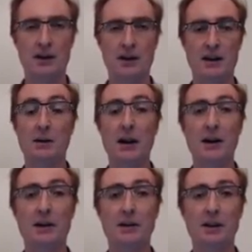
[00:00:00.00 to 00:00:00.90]

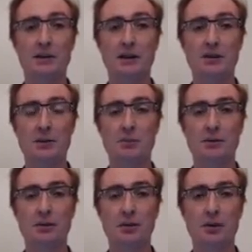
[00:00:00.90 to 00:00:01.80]
And as I've said
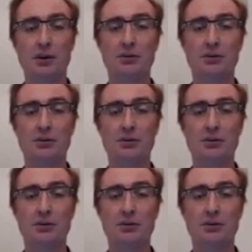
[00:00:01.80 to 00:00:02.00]
before,